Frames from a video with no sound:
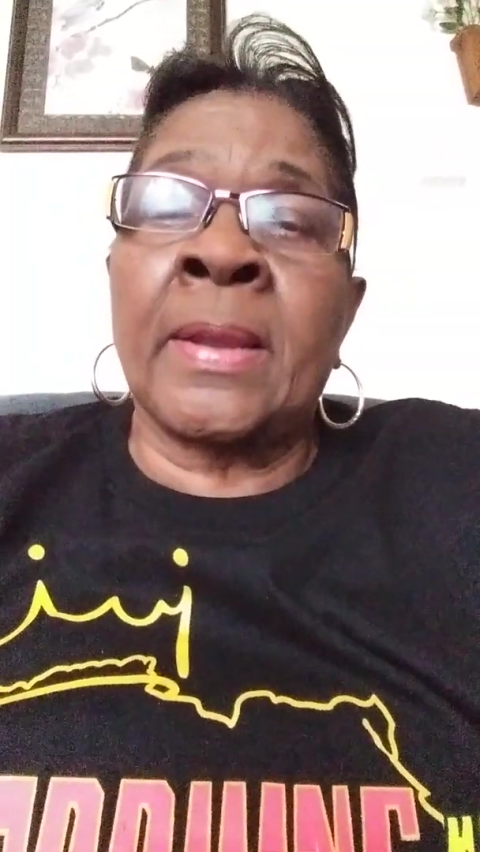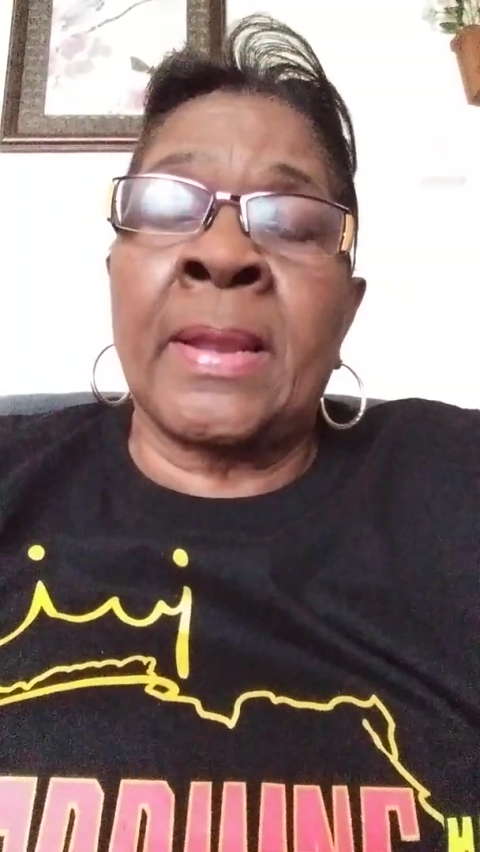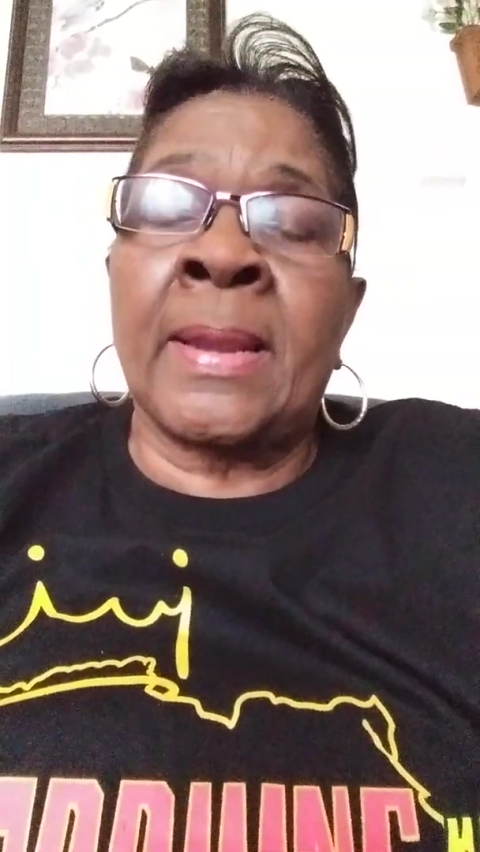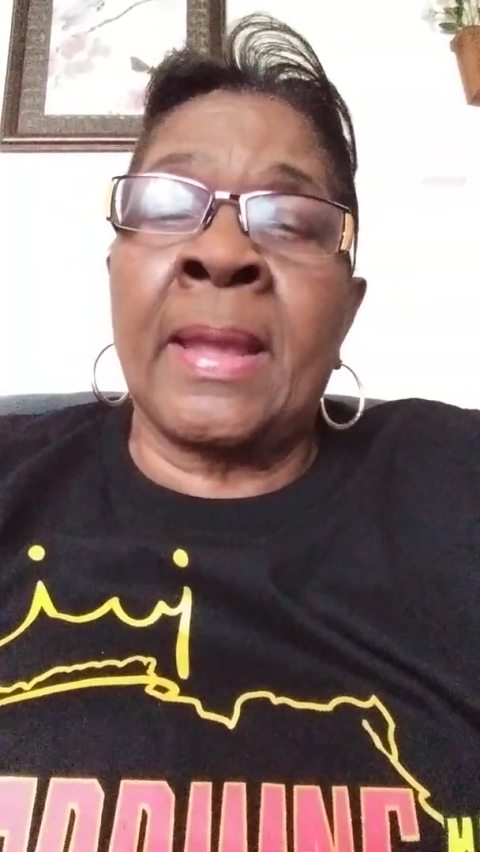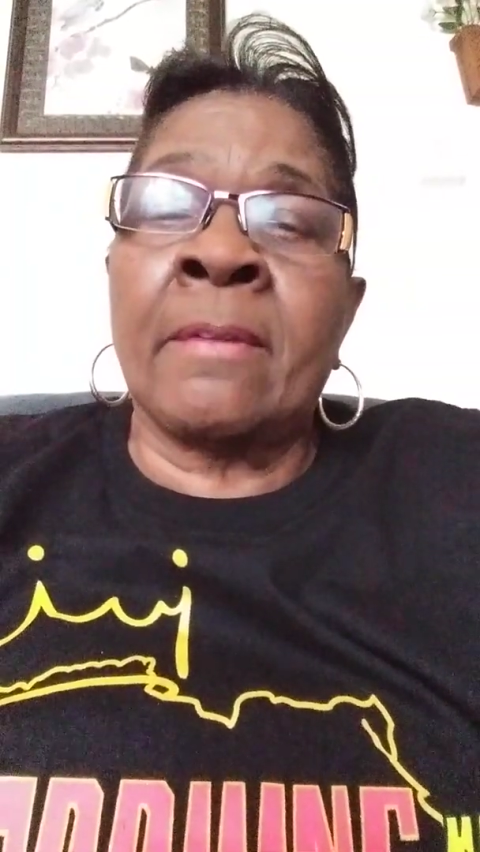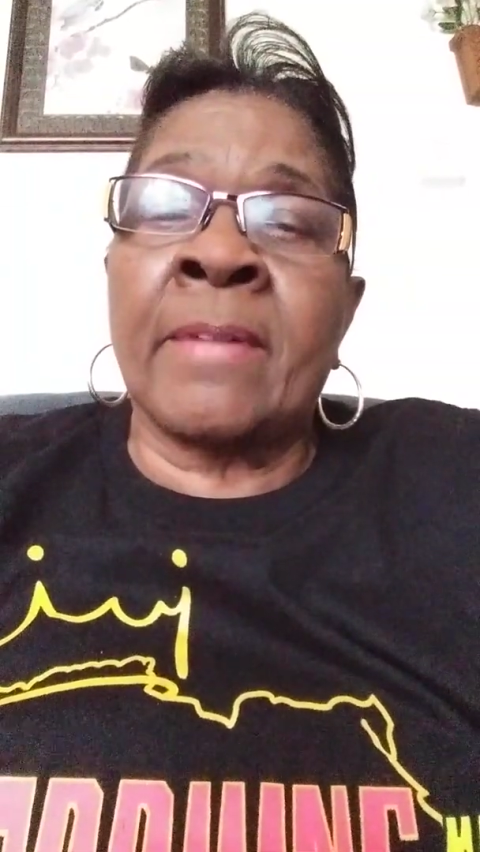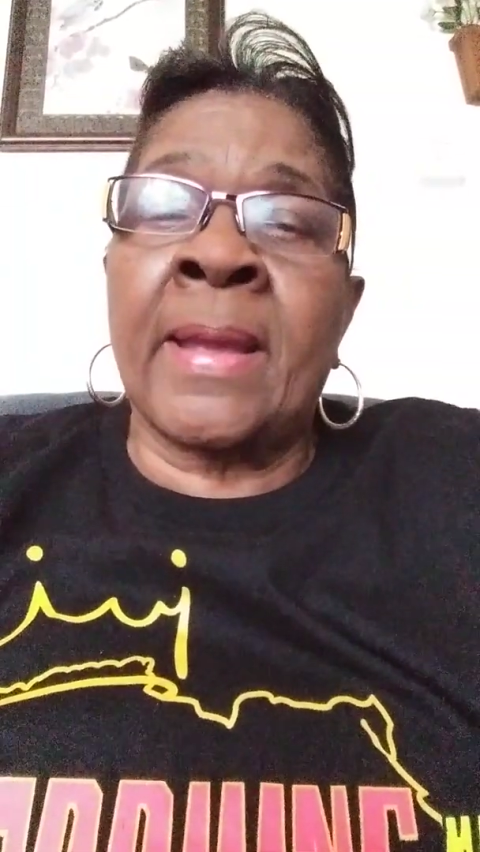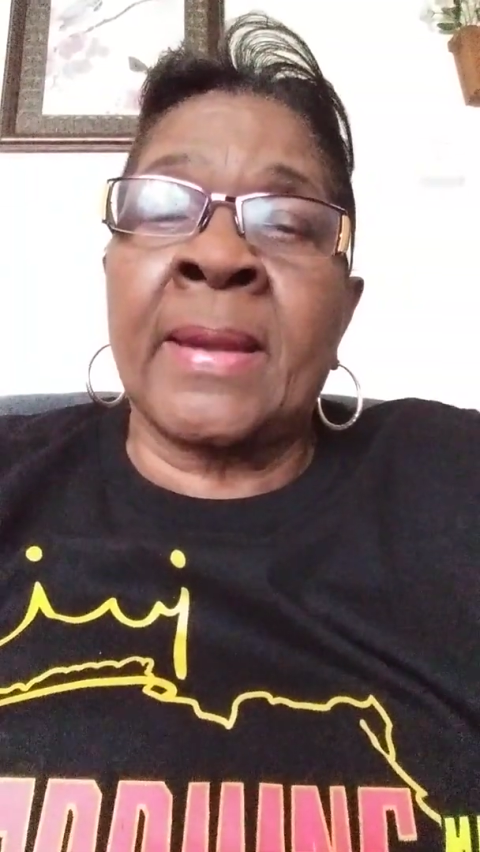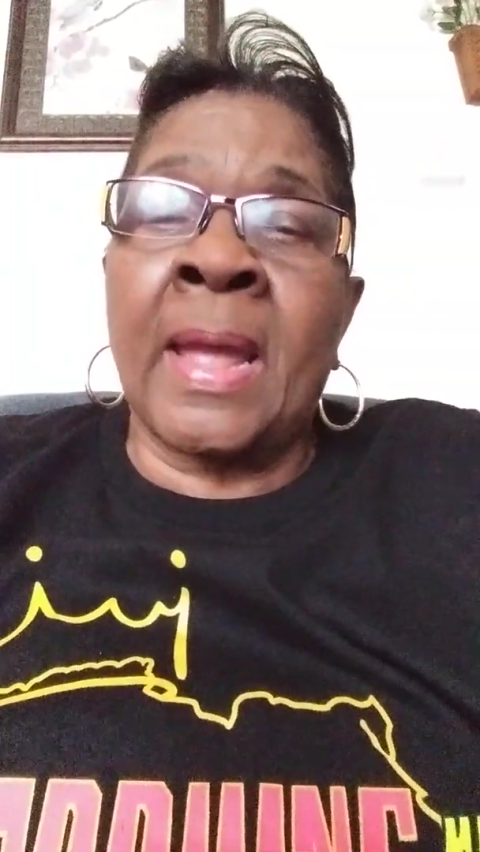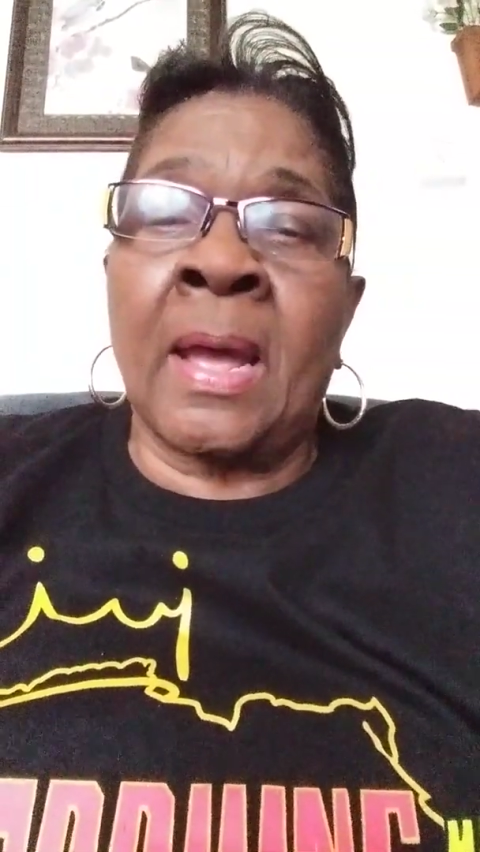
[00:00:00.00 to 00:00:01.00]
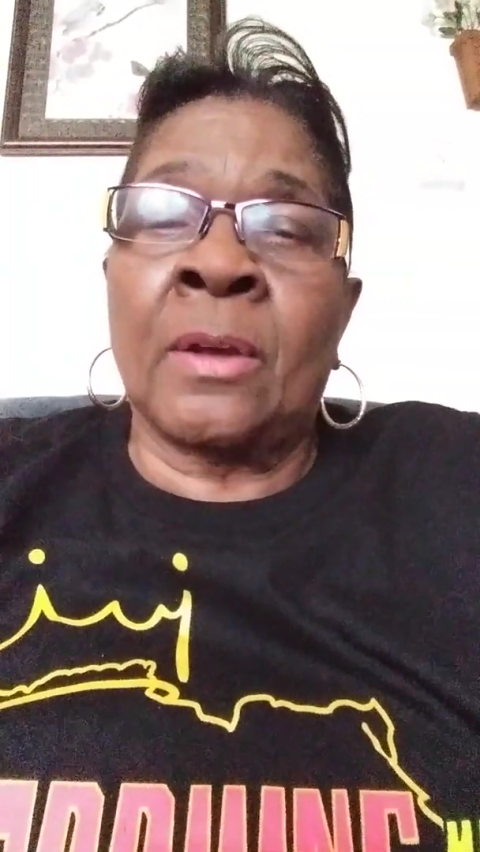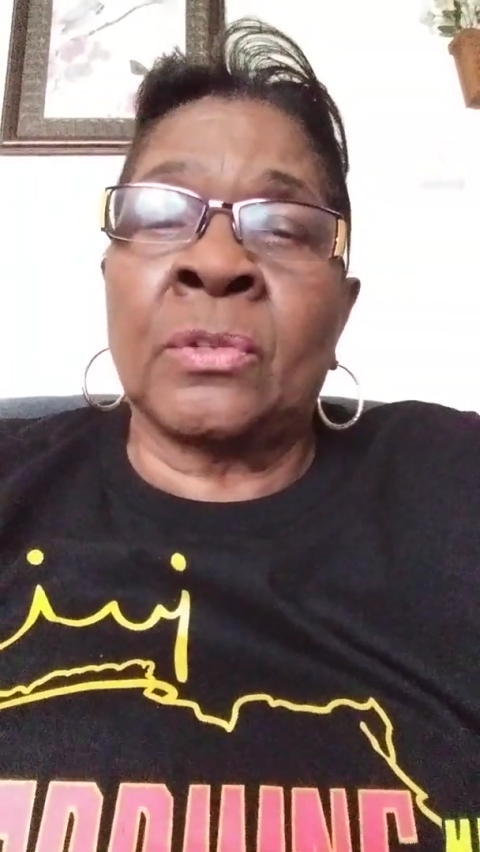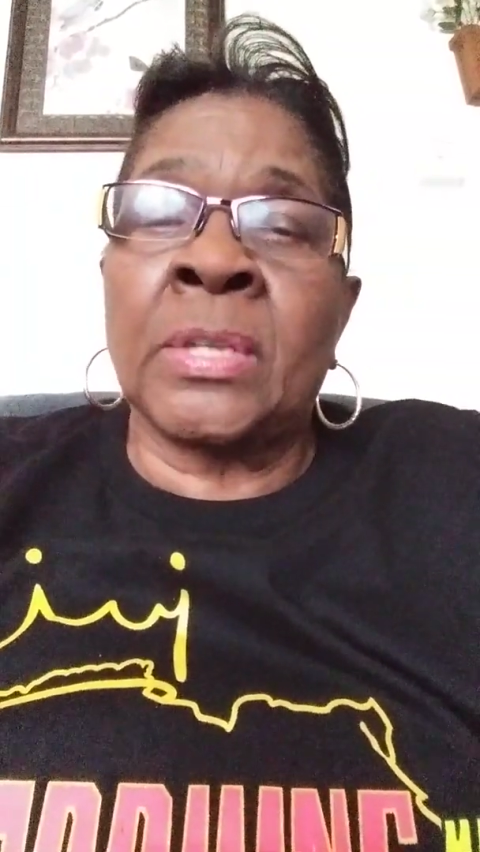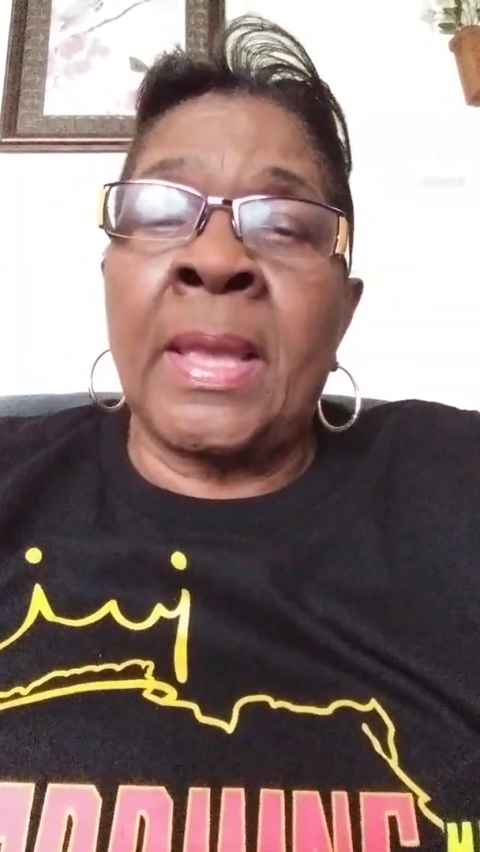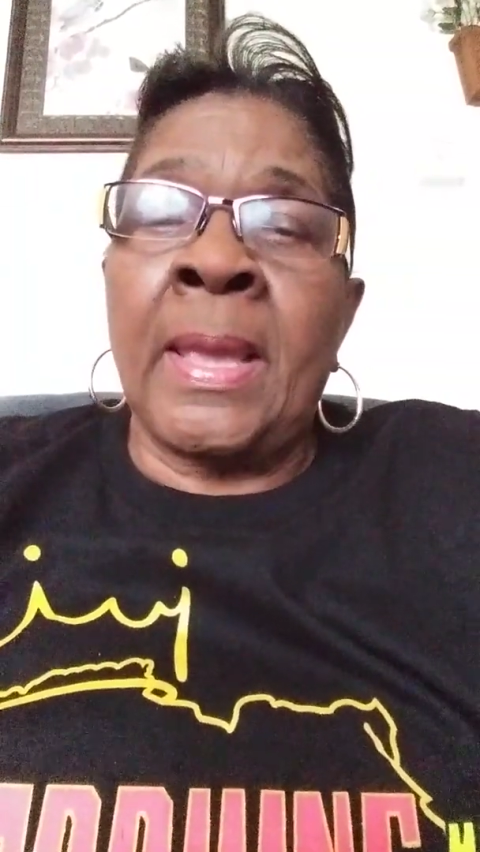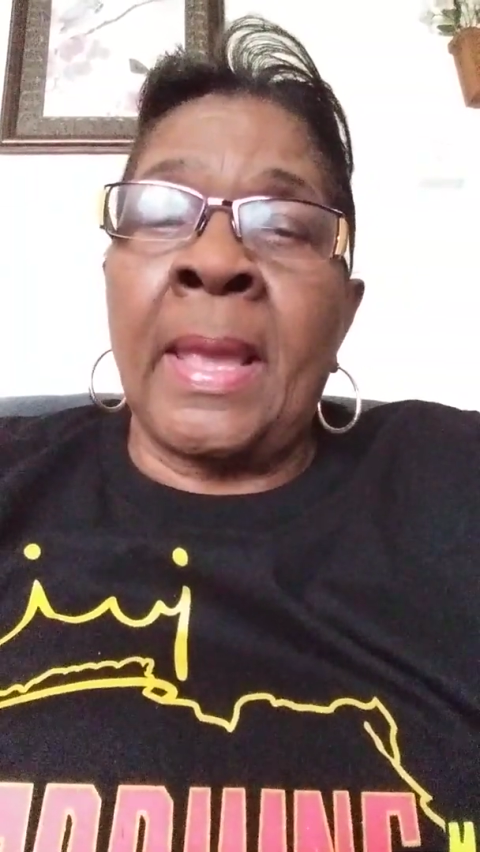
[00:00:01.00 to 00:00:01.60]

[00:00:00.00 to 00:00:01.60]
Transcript: and lay around the house